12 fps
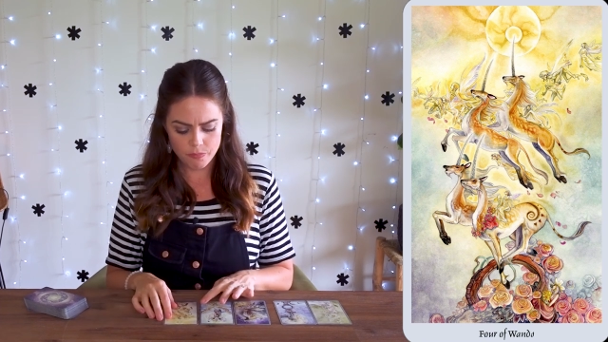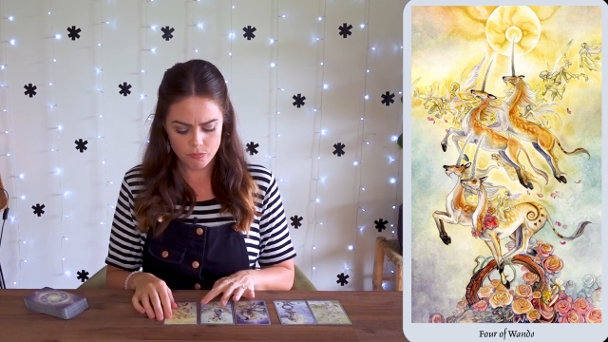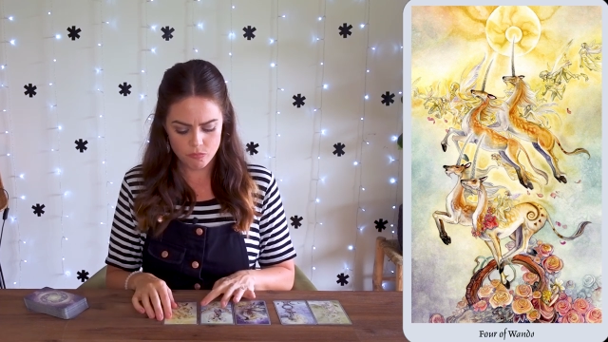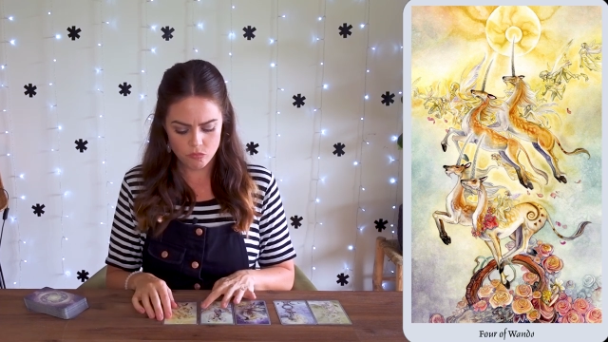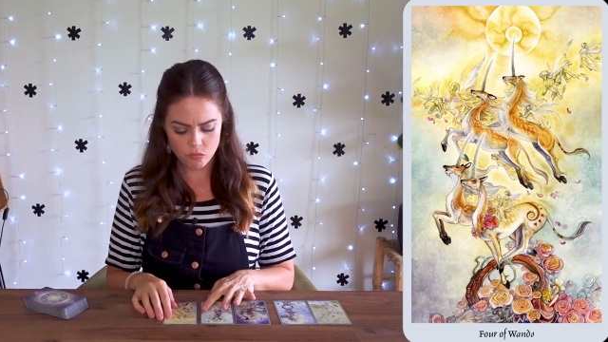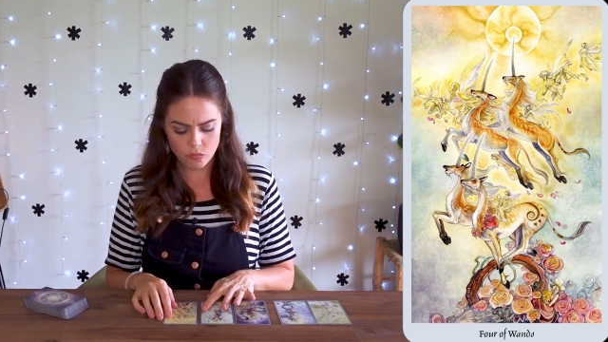
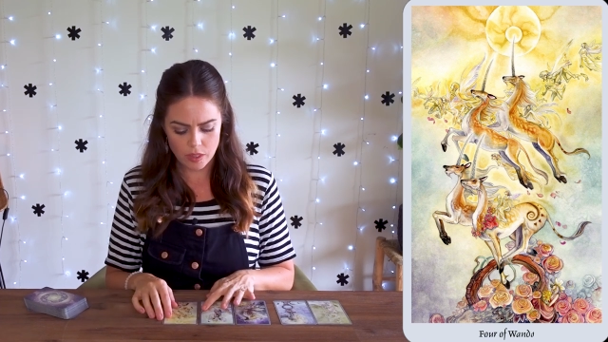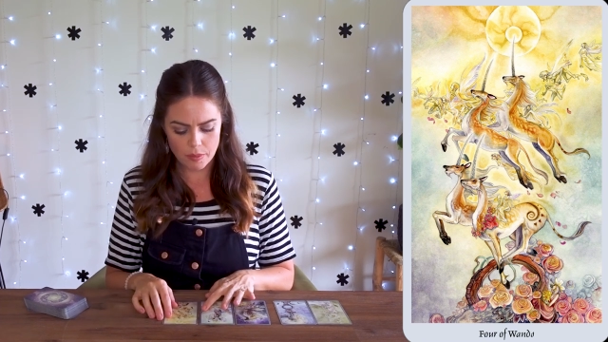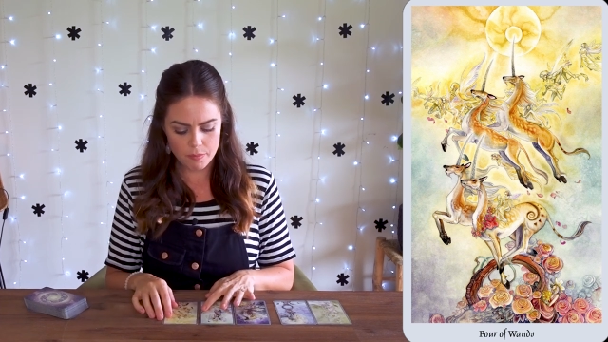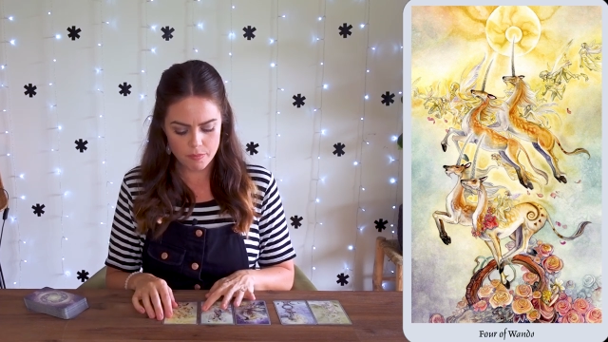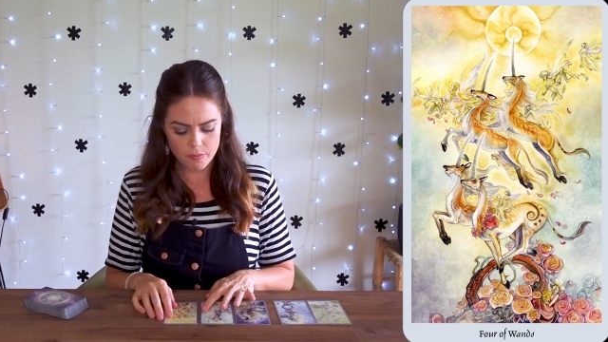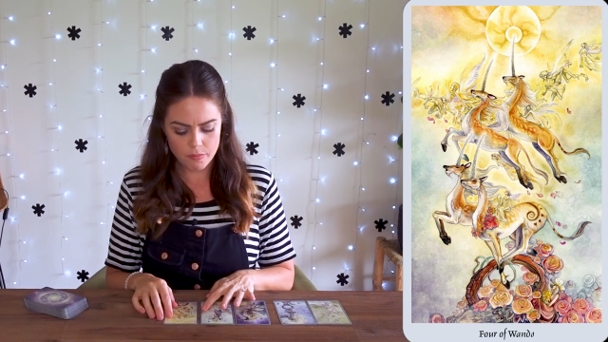
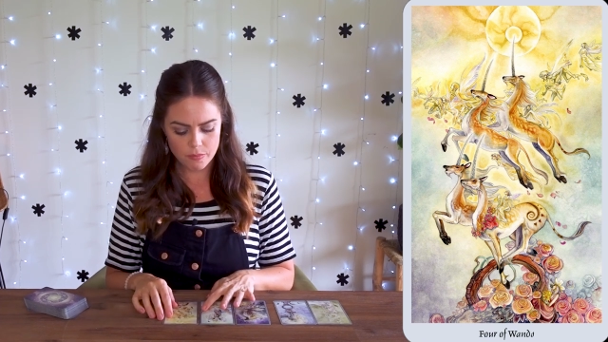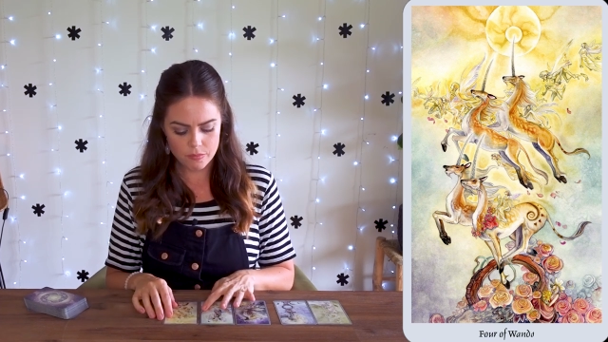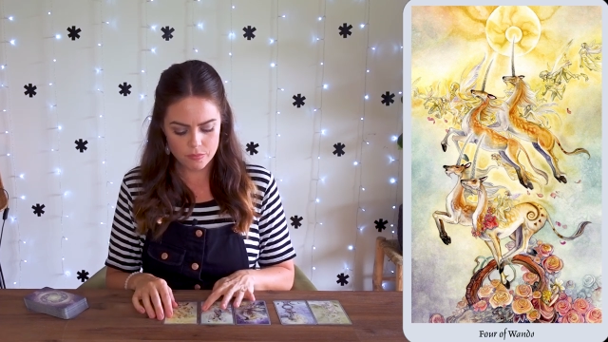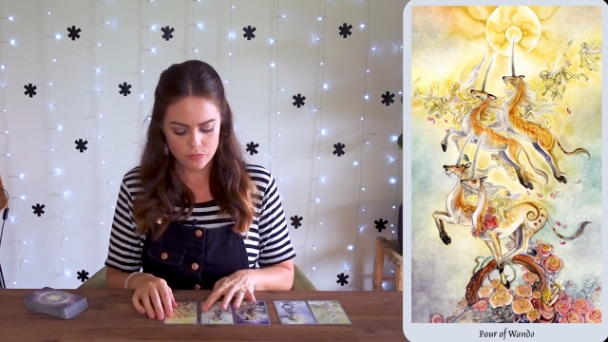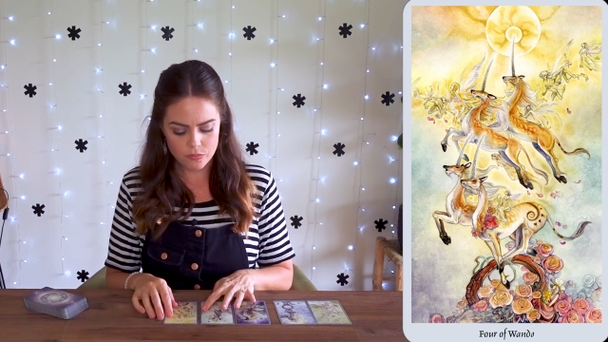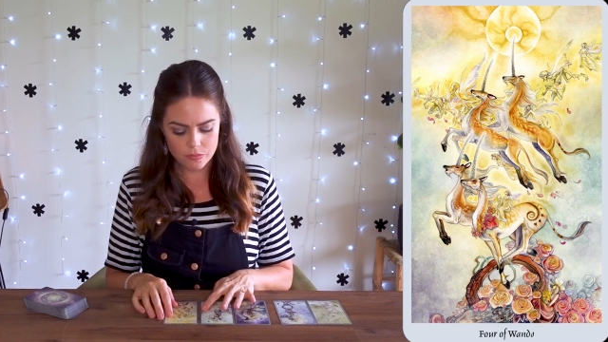
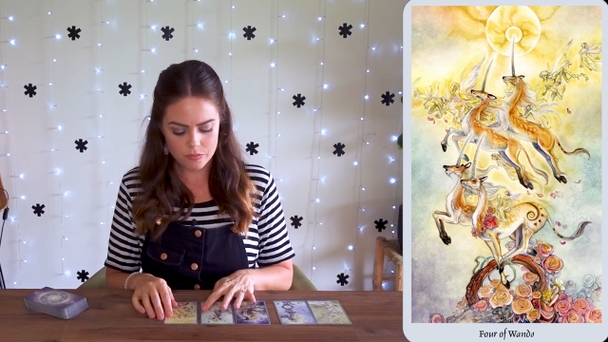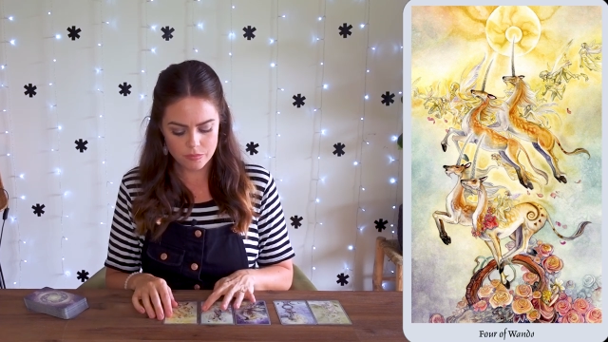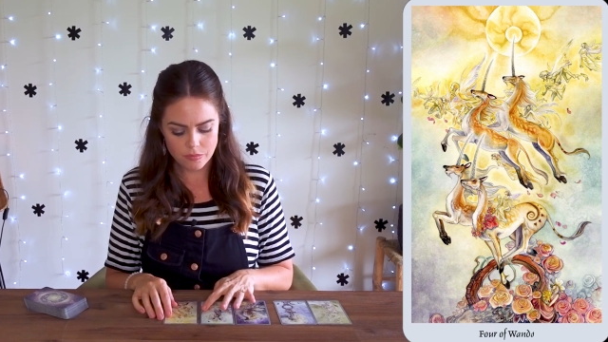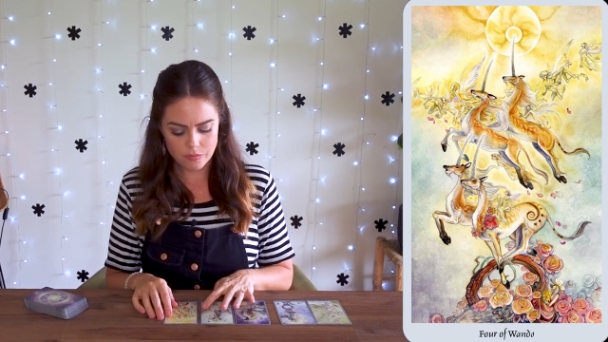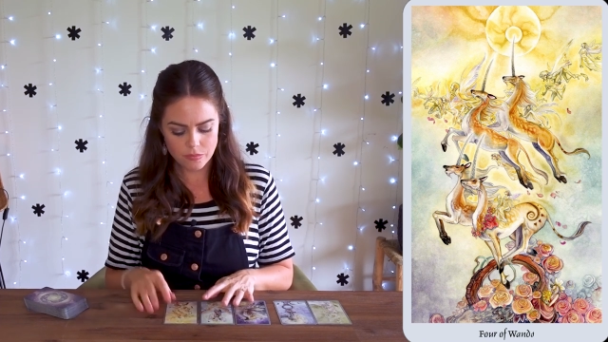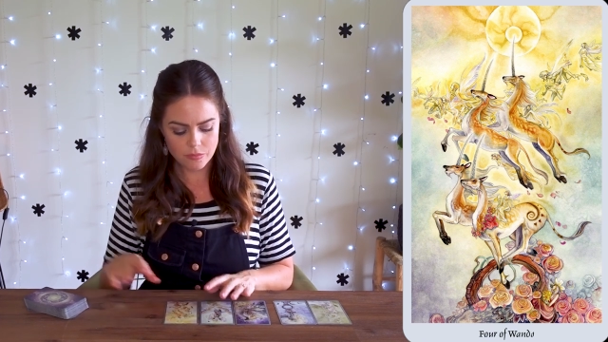
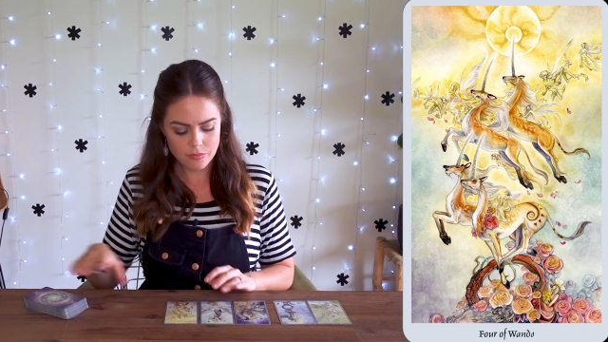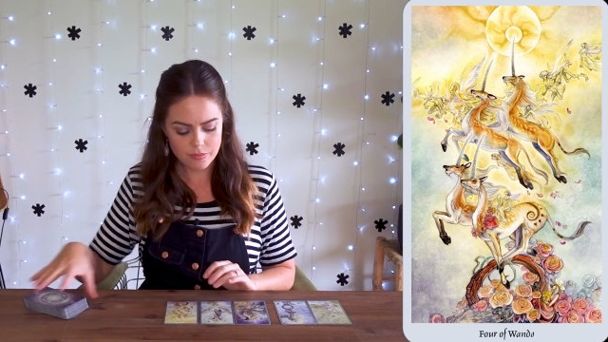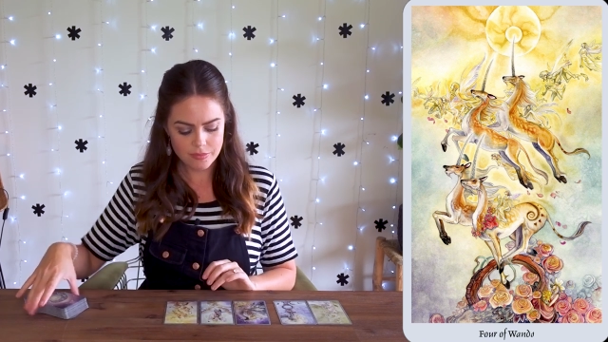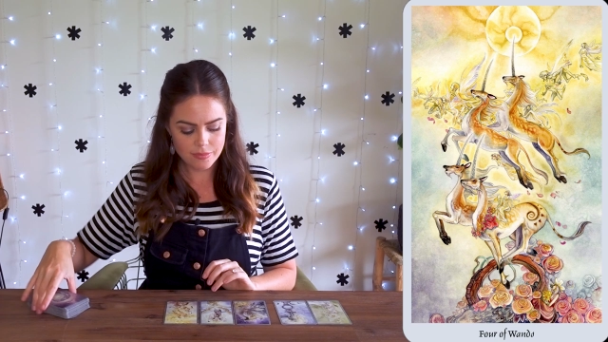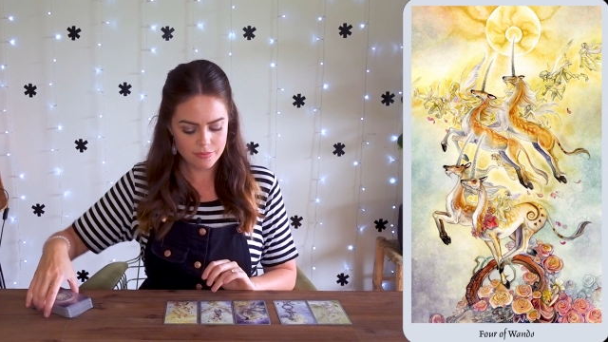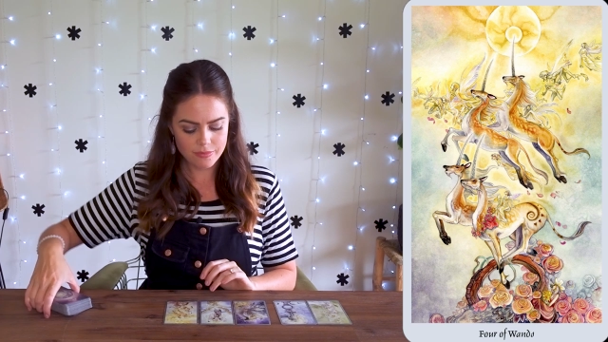
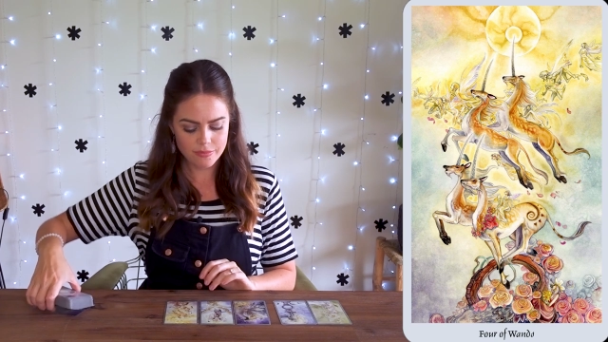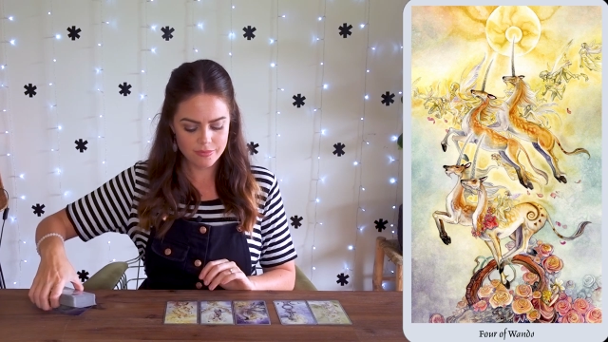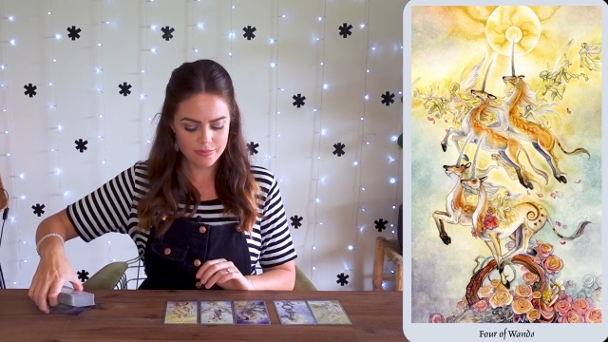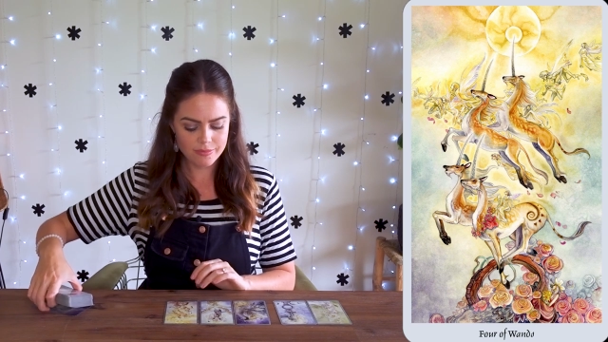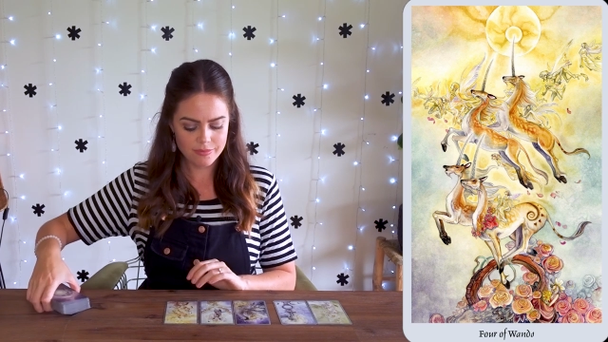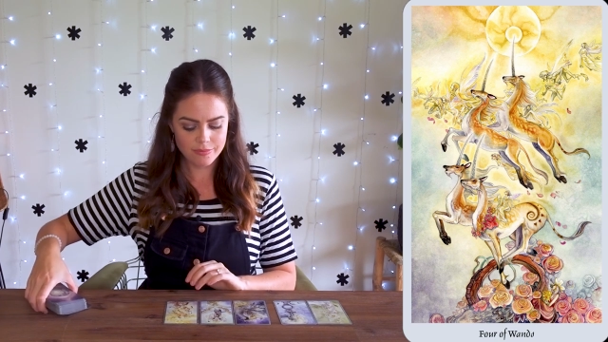
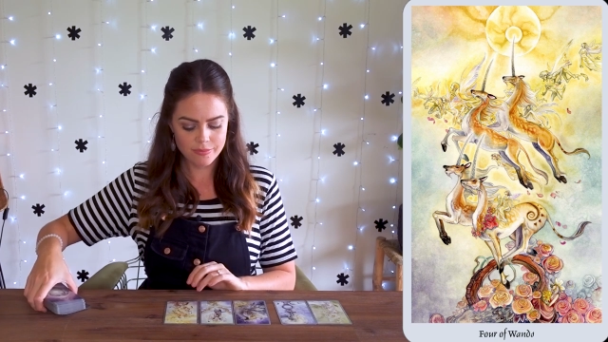Nothing is said.